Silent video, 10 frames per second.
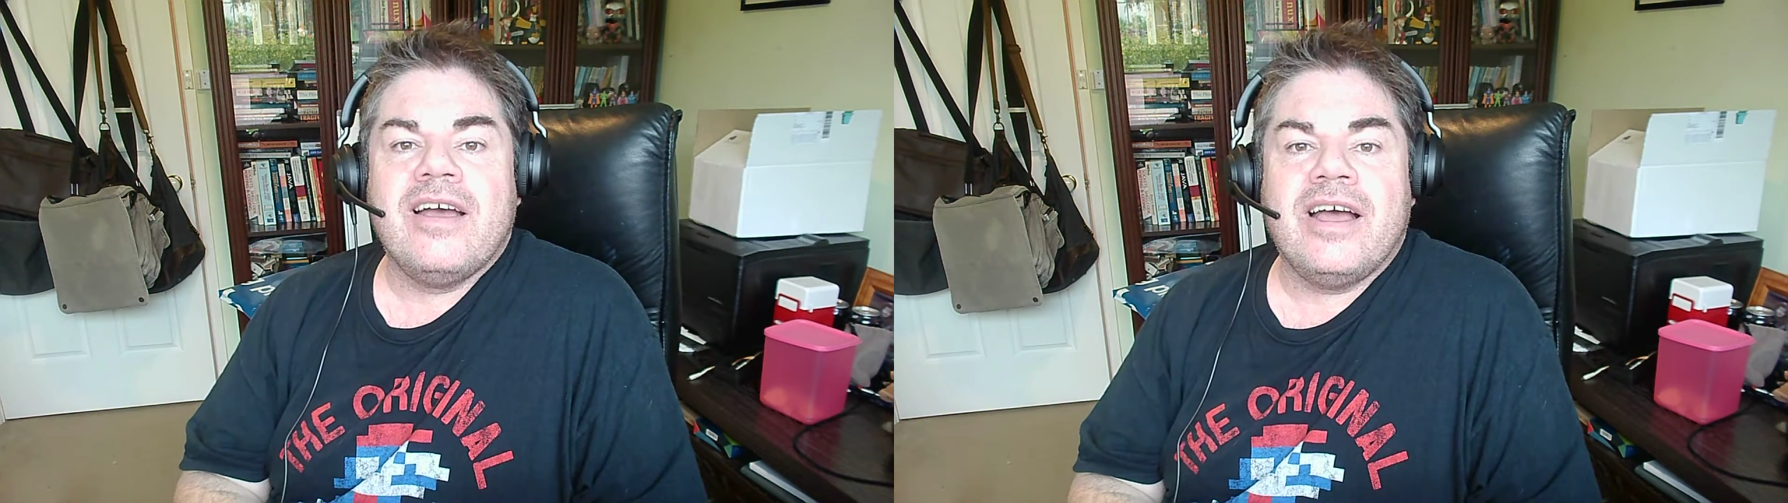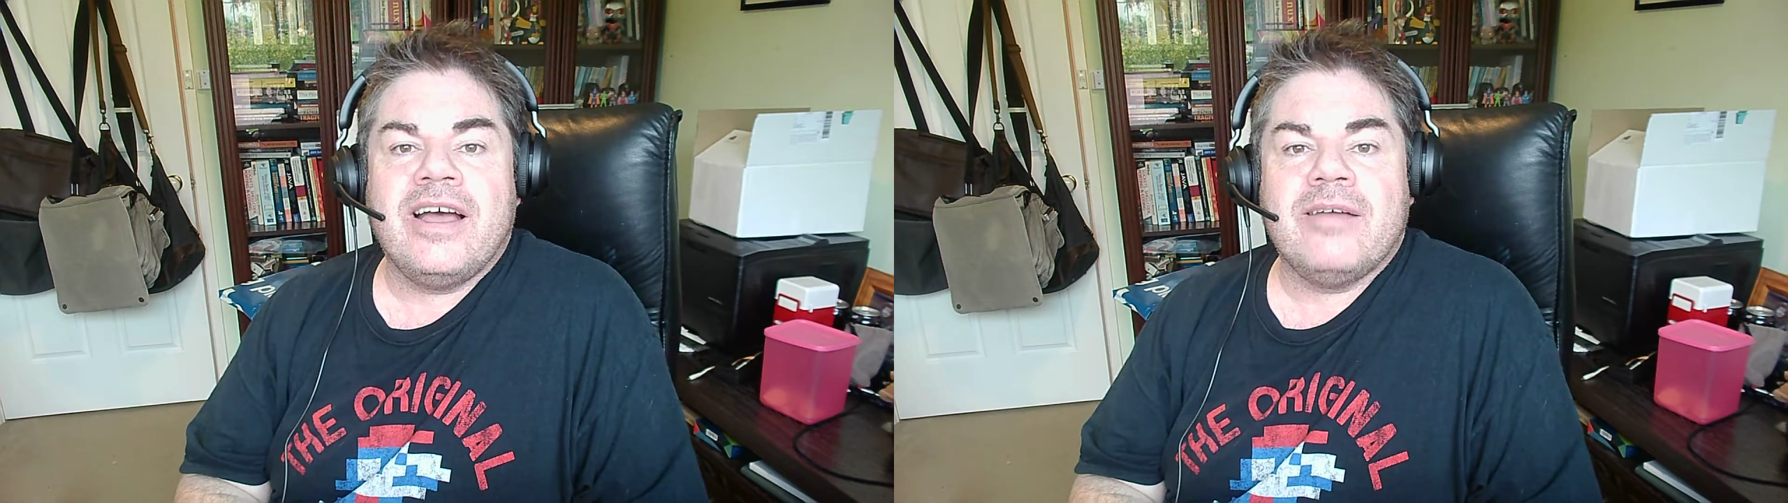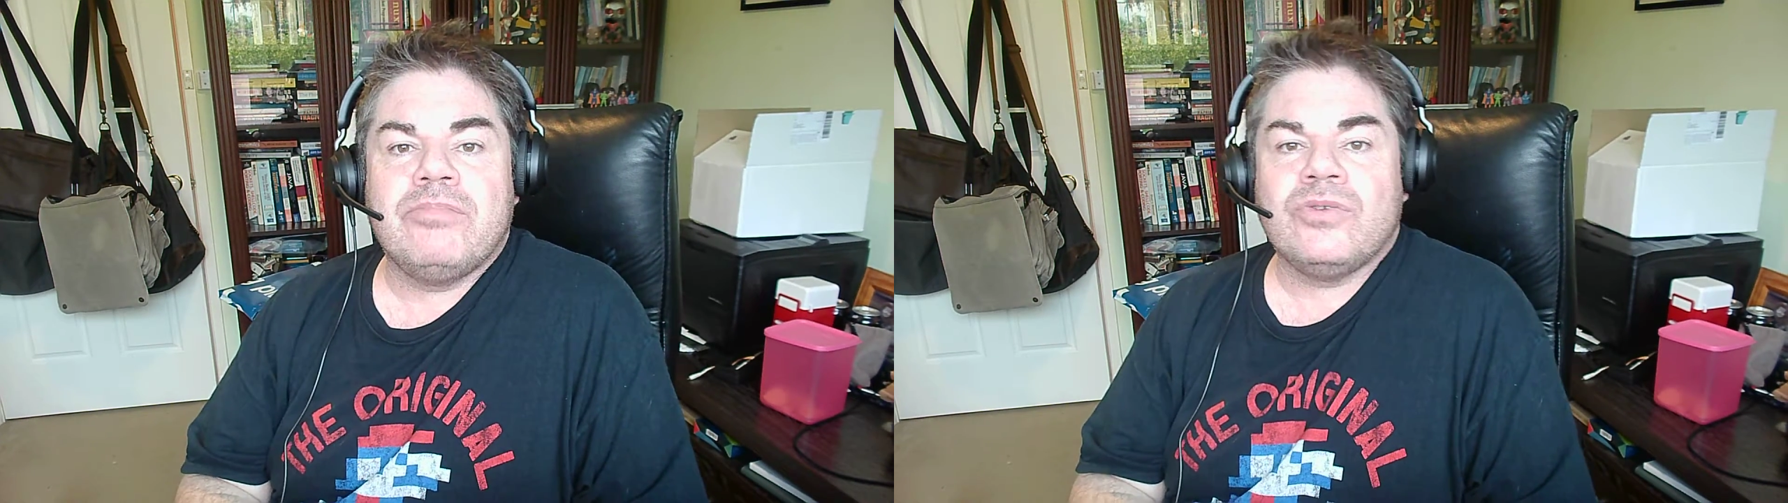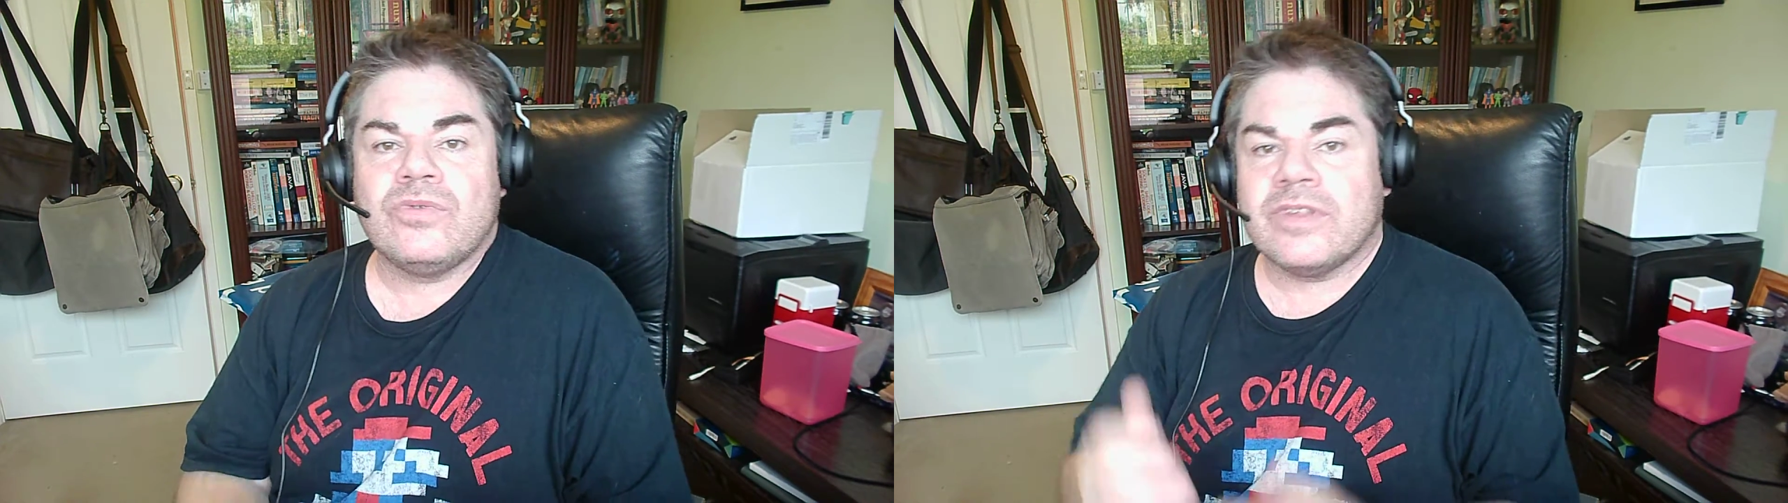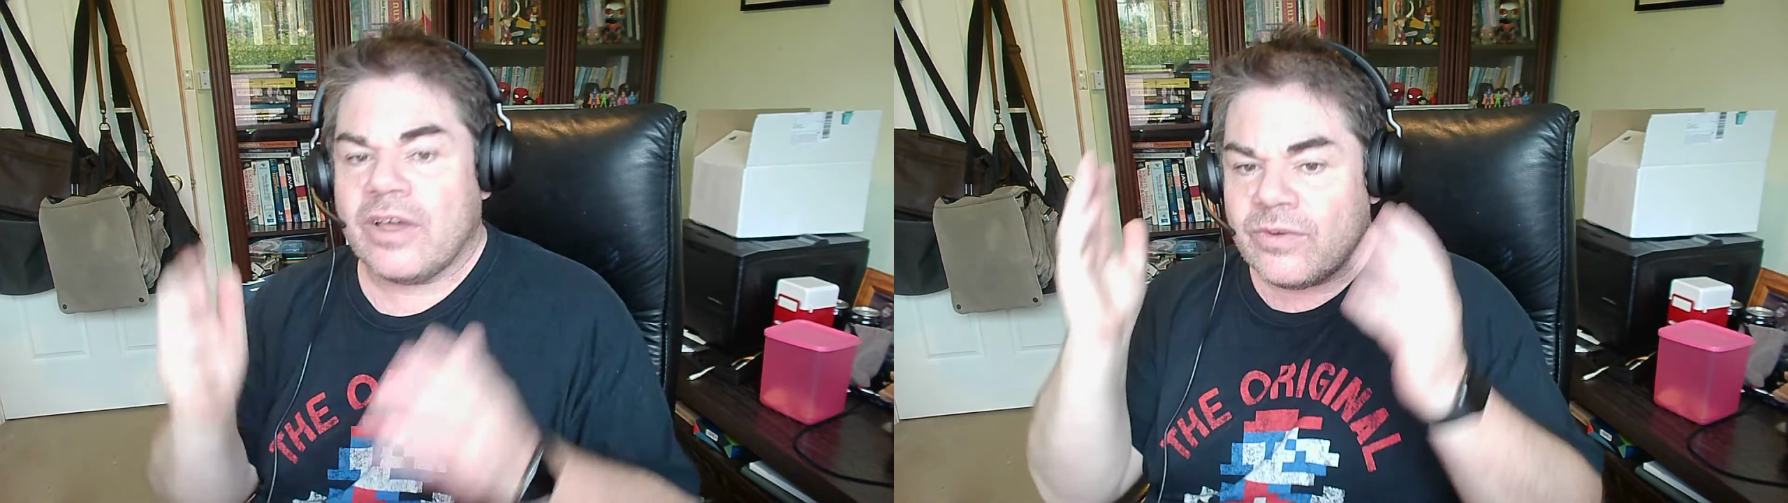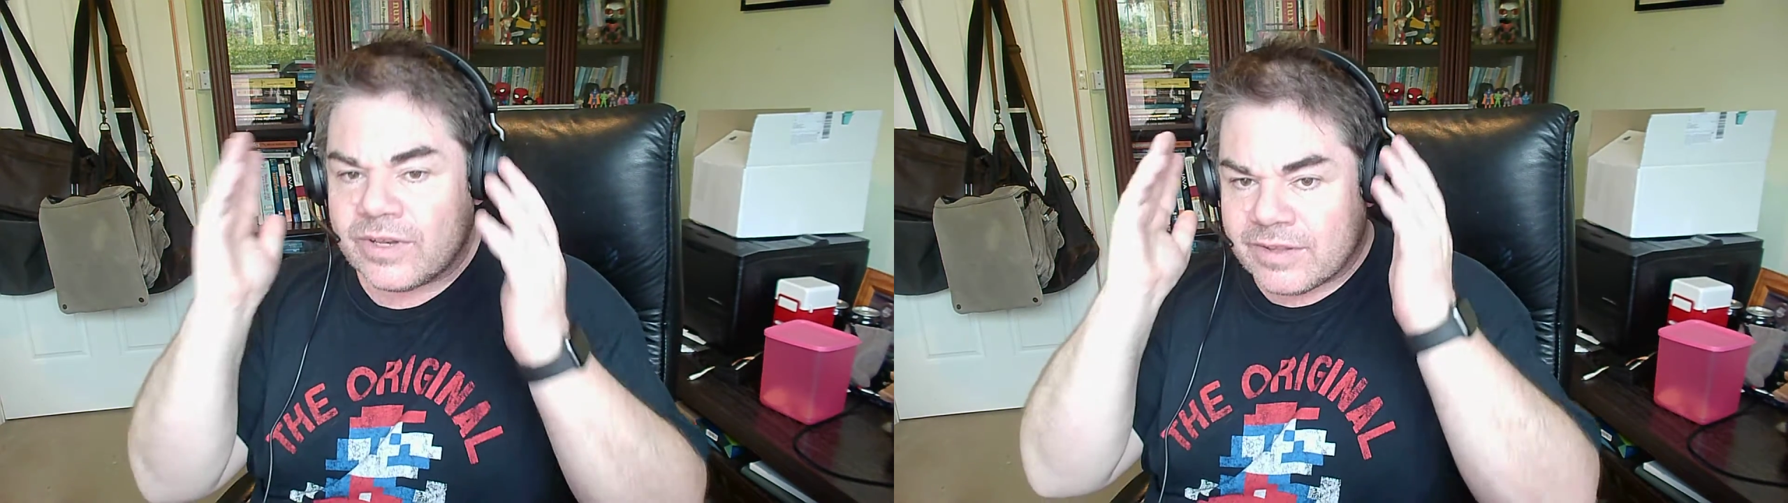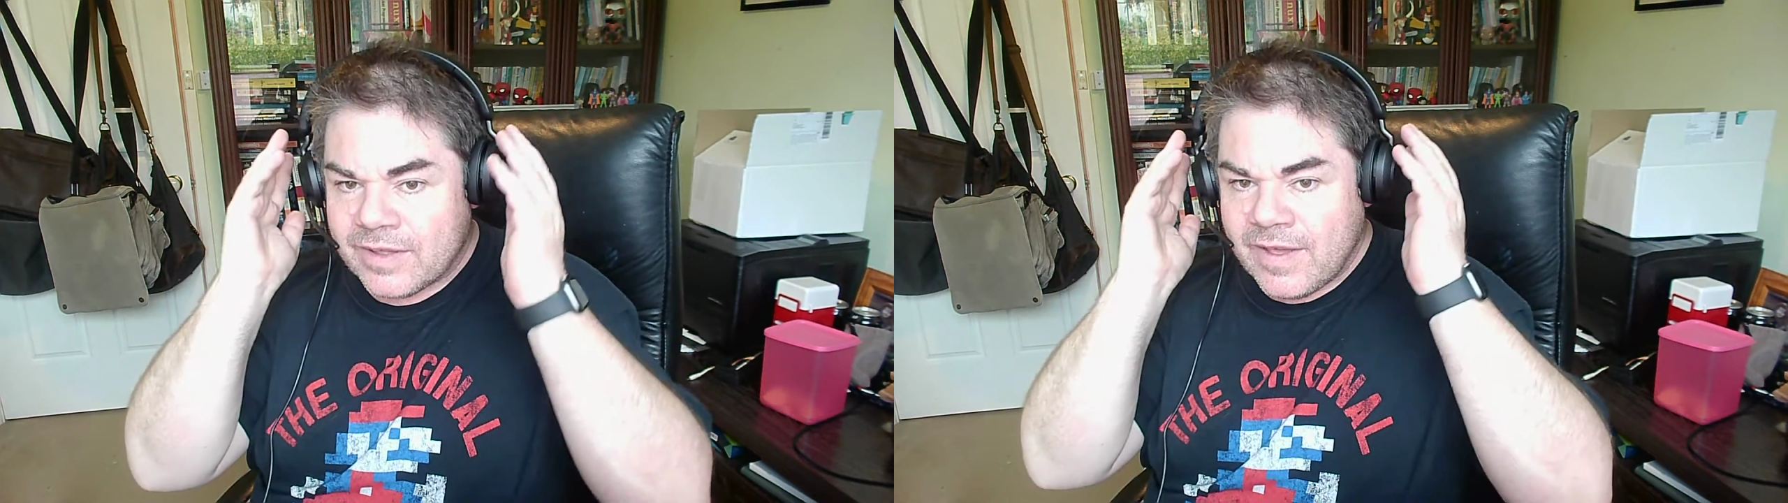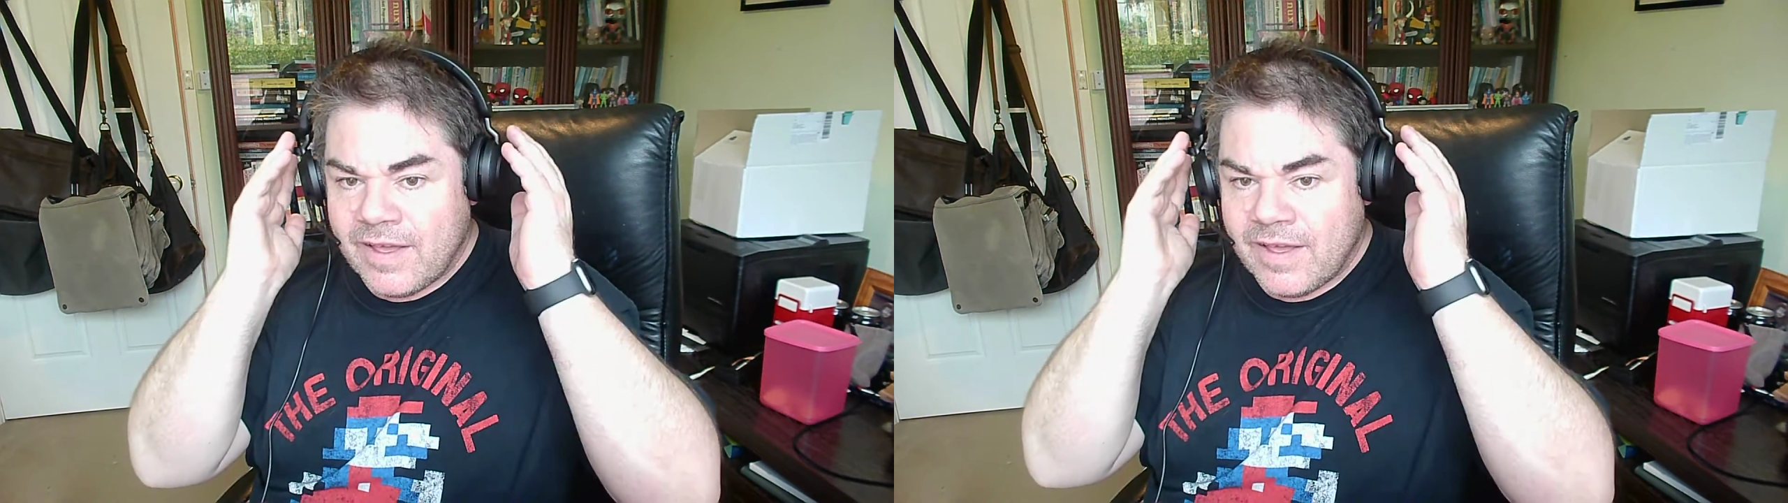but also it's